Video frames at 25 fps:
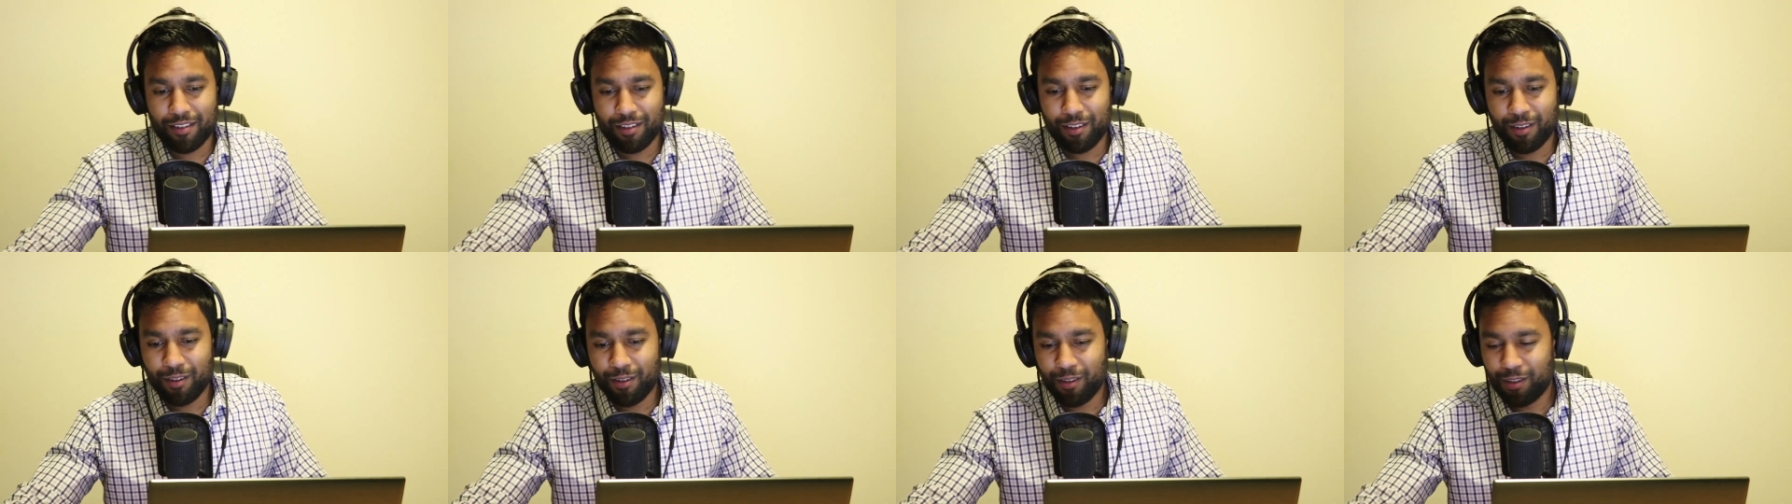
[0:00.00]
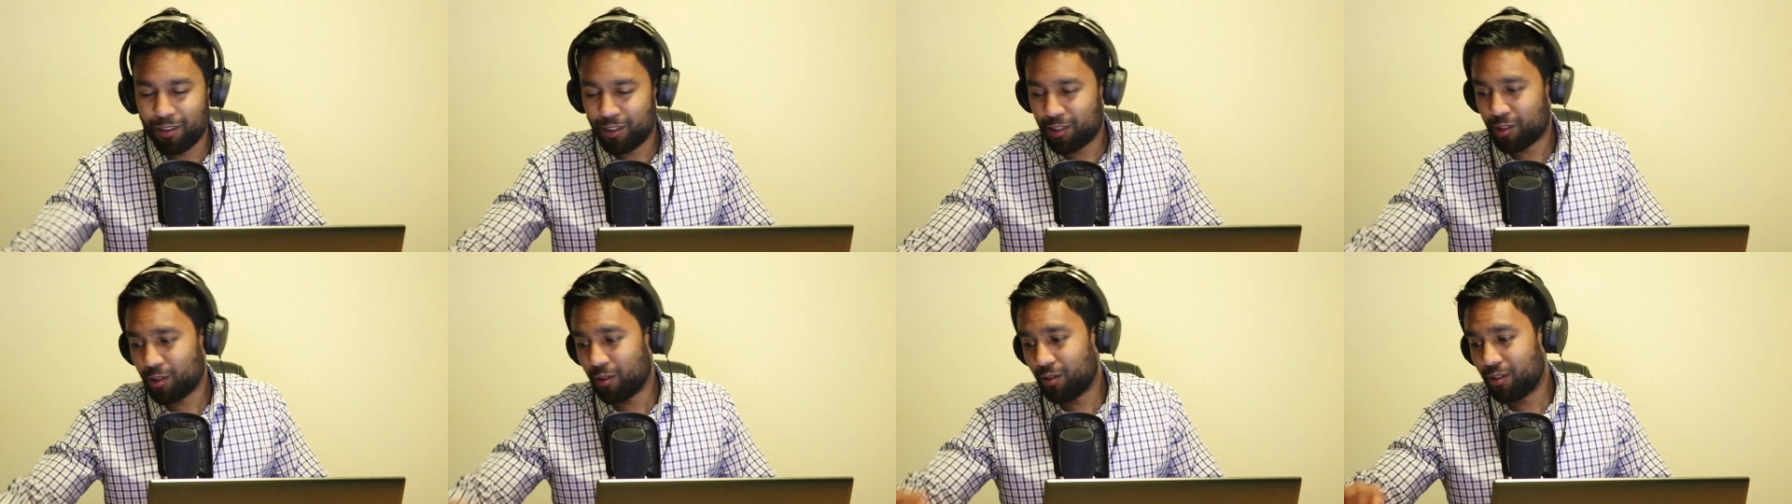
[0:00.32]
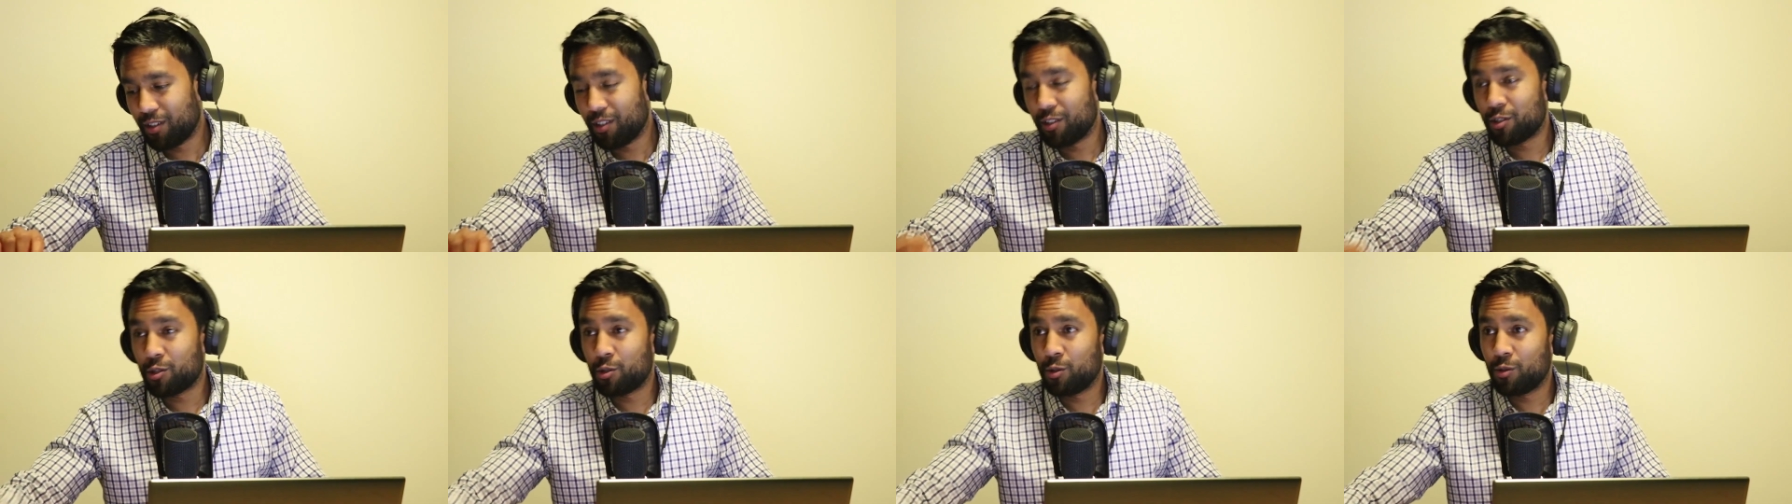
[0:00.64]
know, it's
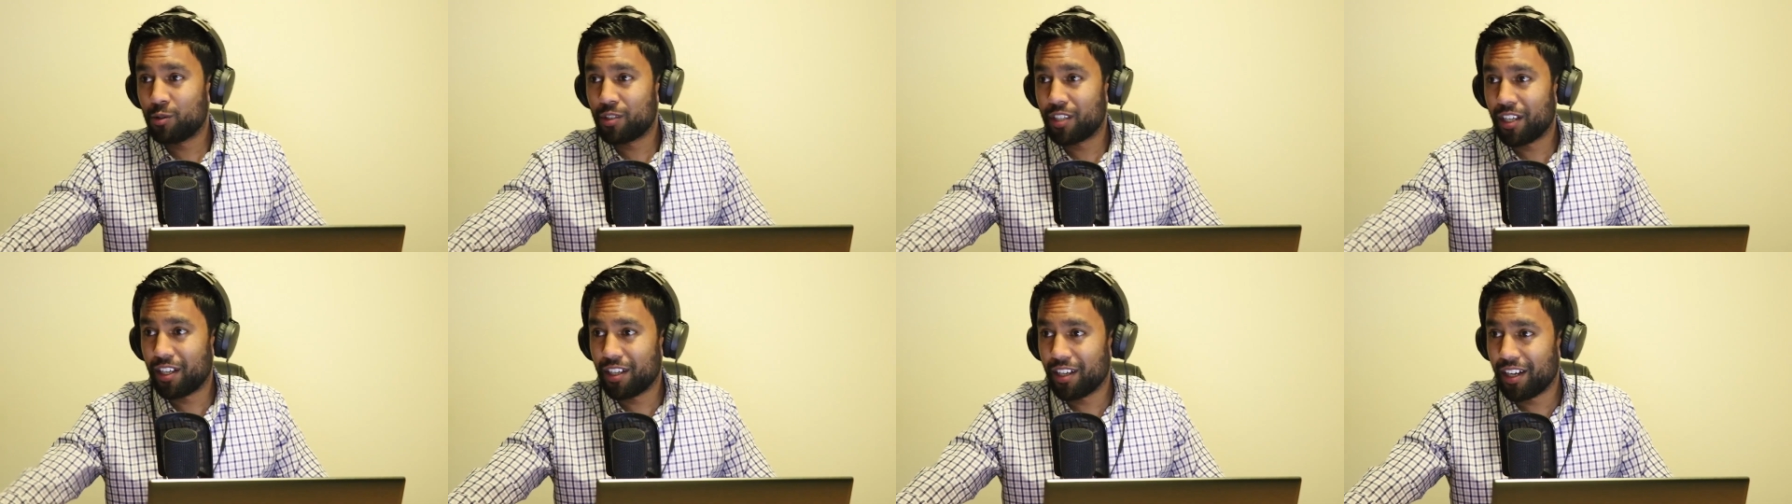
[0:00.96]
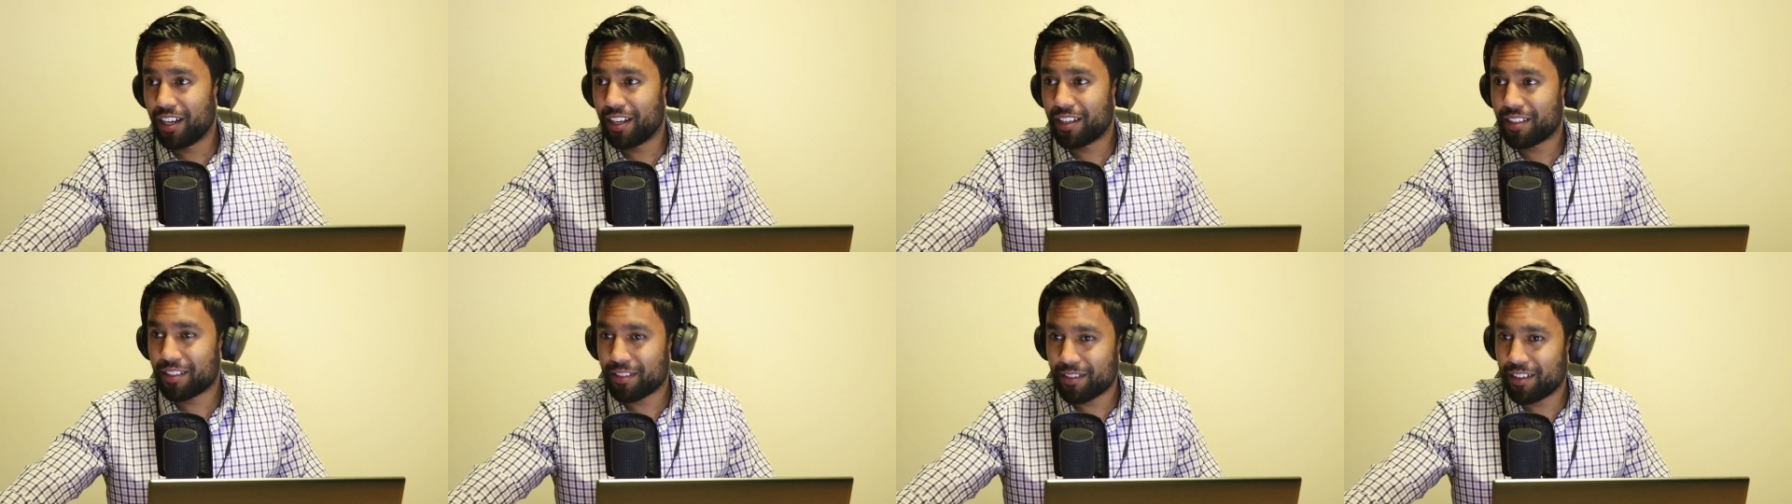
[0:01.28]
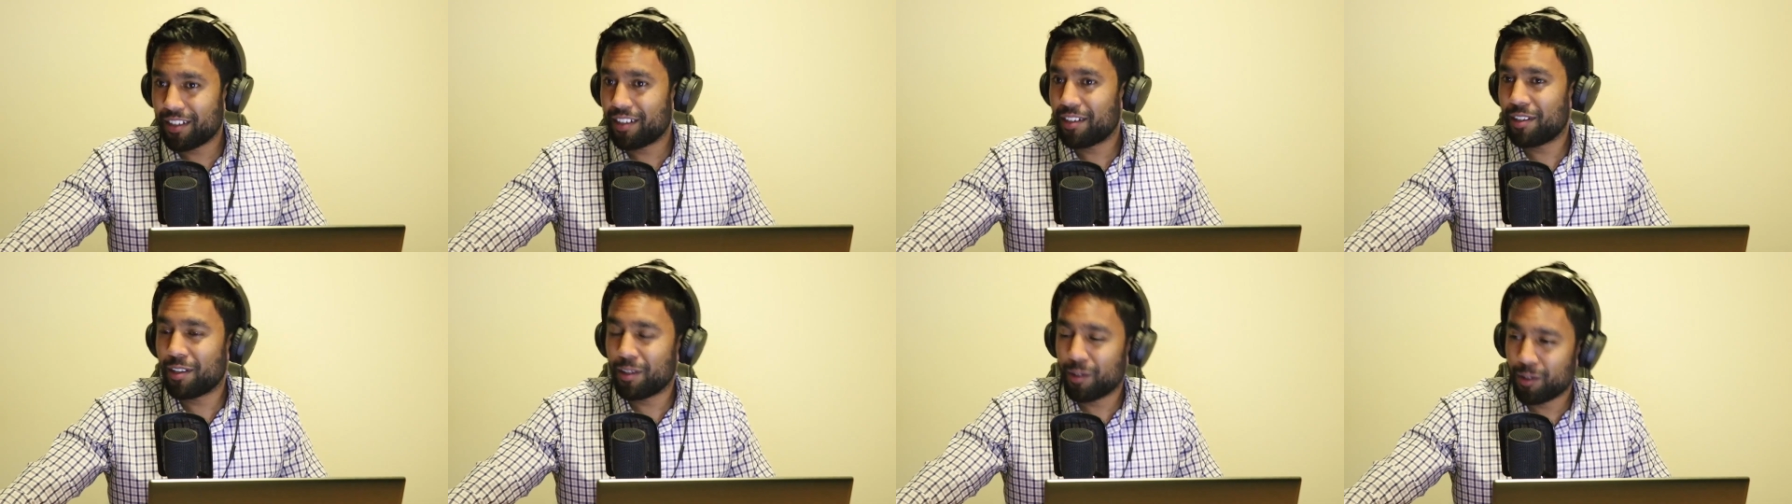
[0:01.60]
only a Tuesday night.
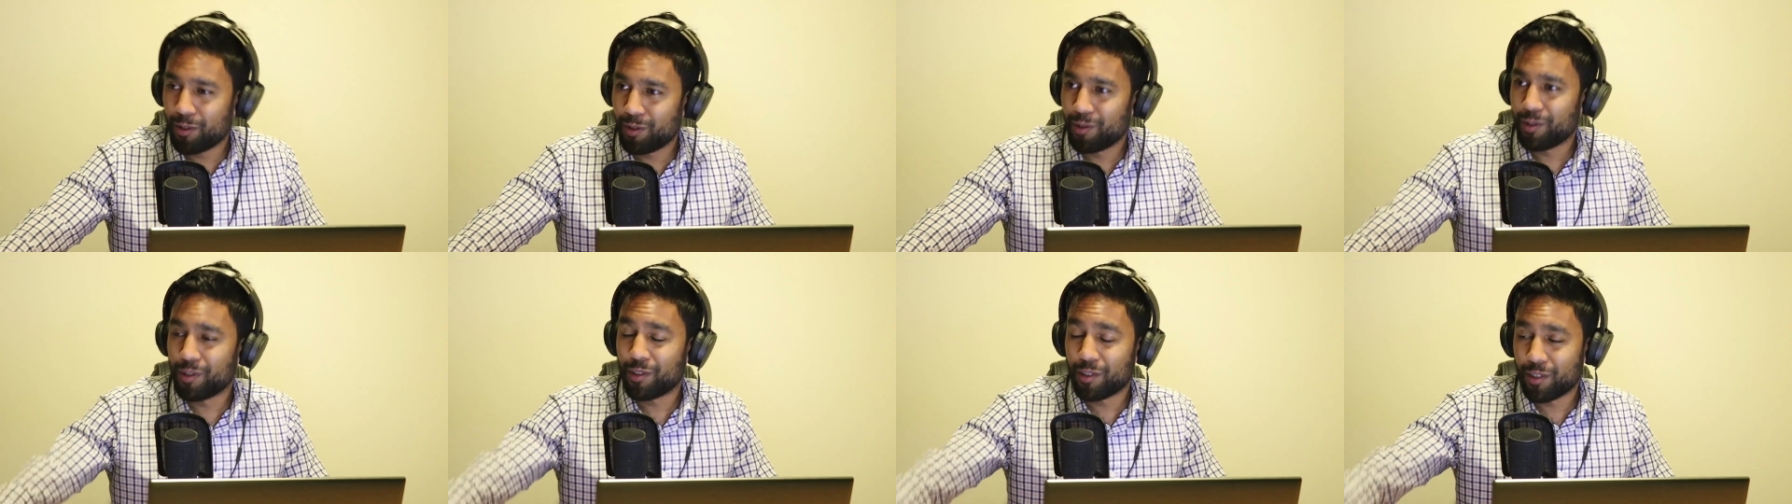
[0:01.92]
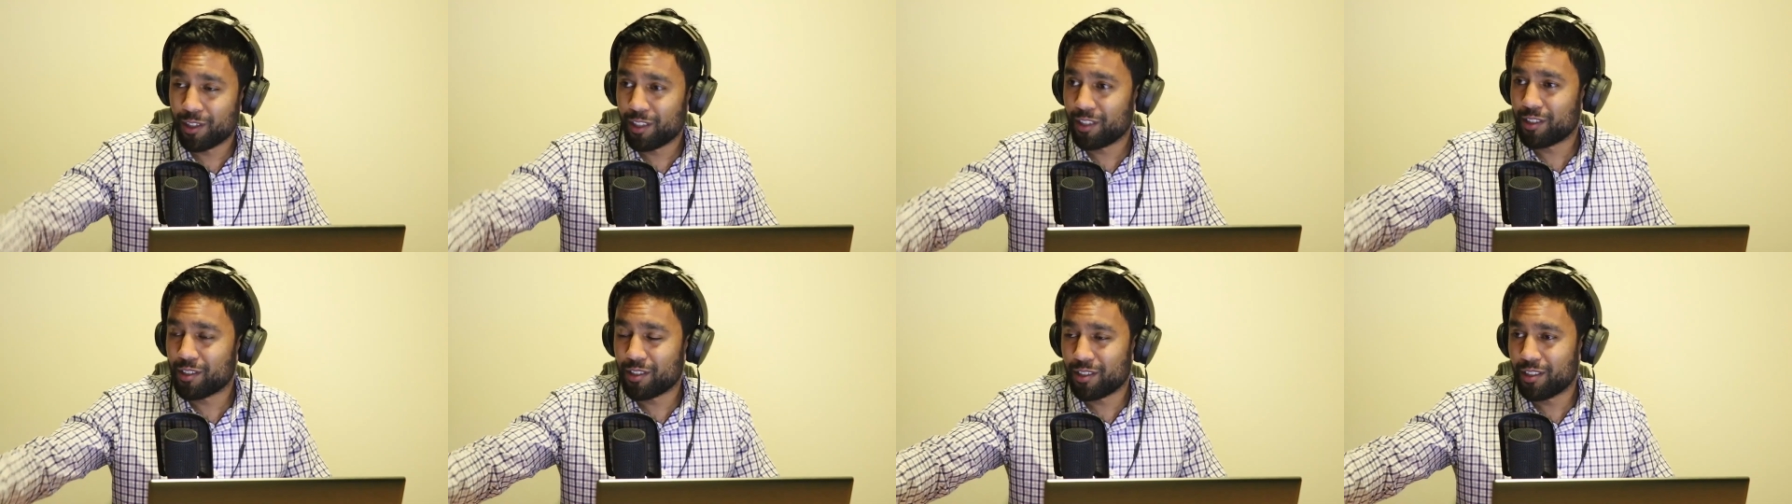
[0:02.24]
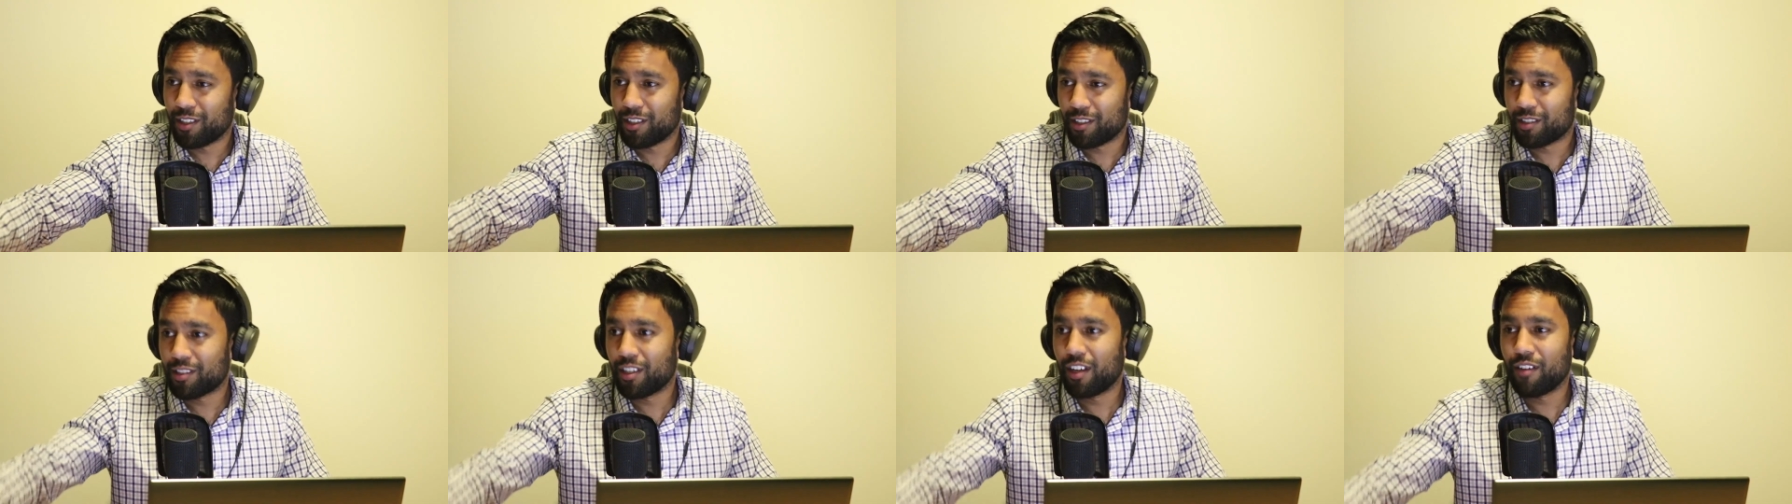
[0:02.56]
Uh, let's, let's,
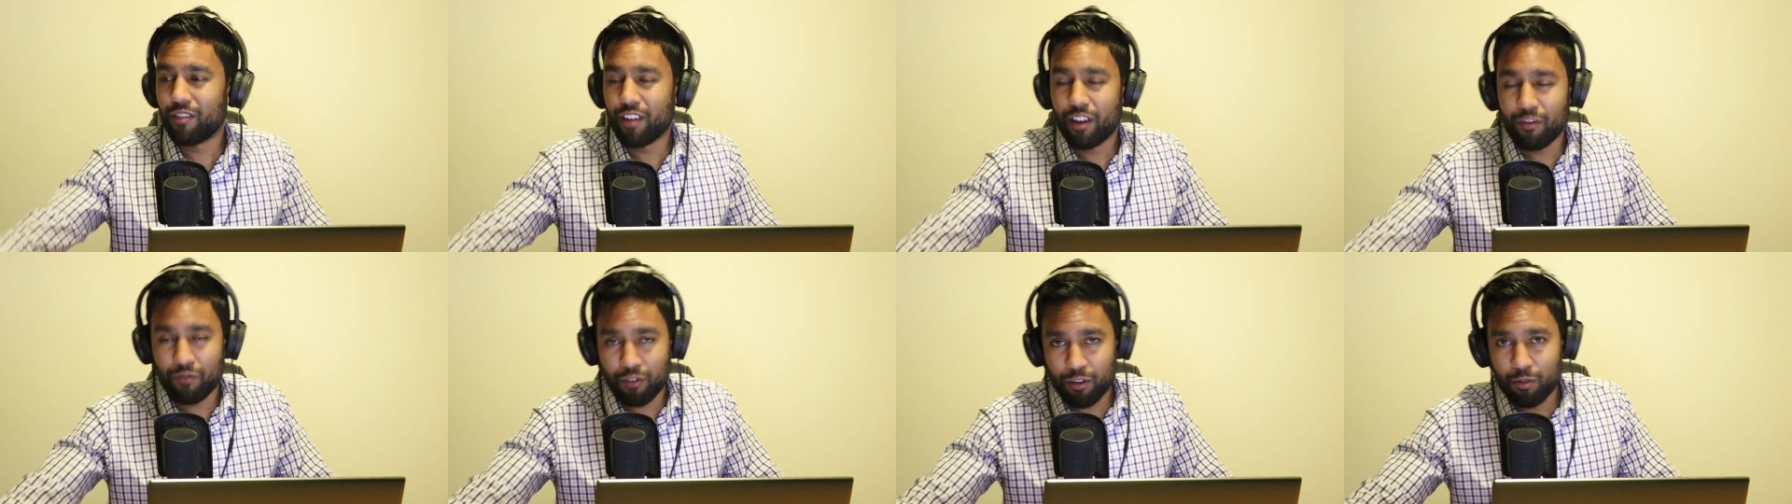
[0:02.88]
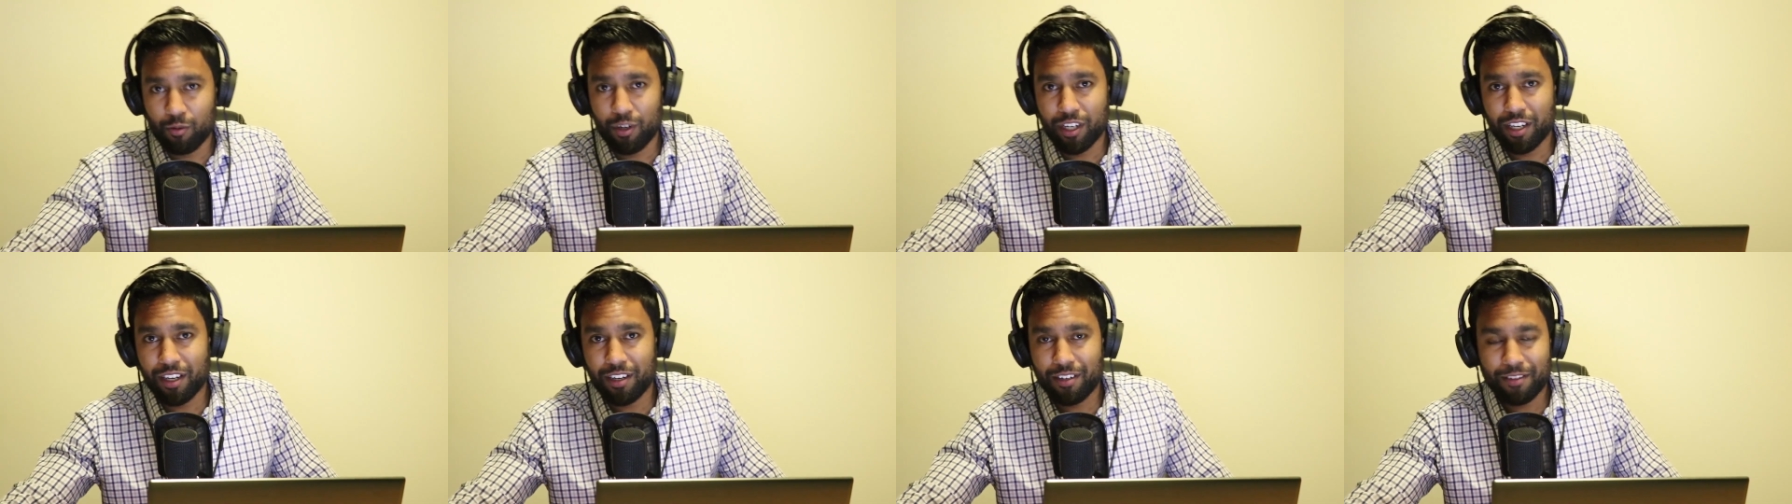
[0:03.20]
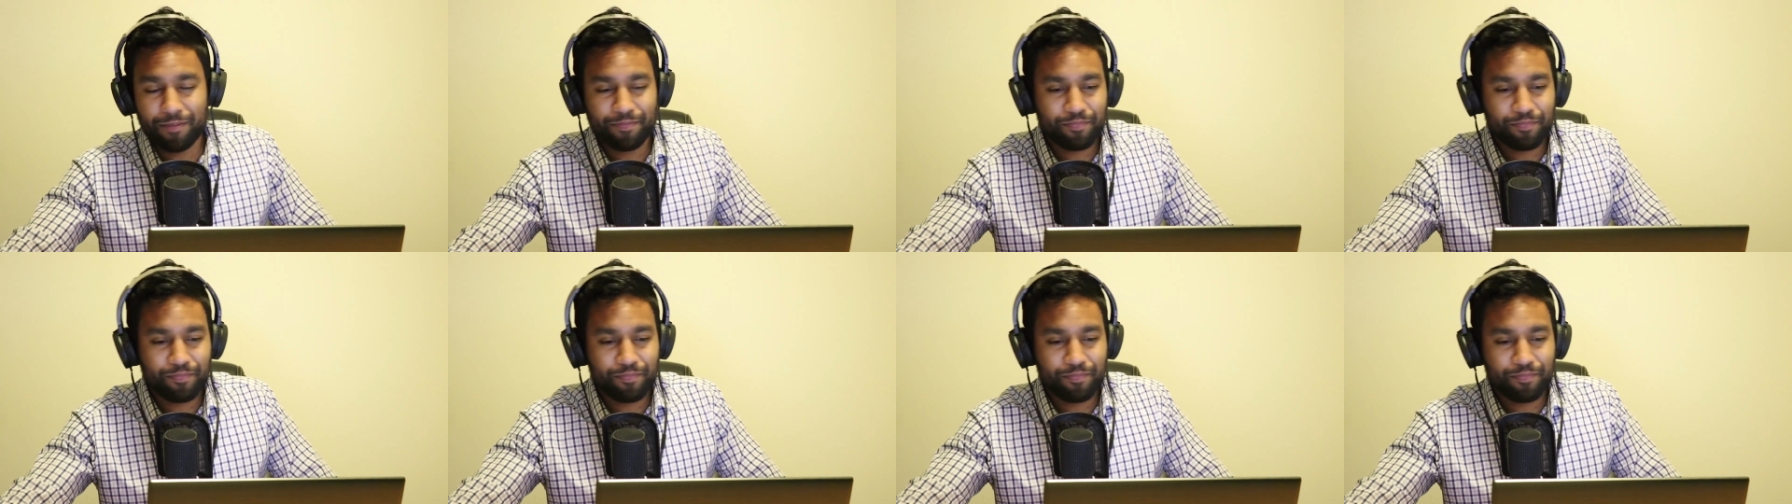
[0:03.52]
let's save that for the weekend.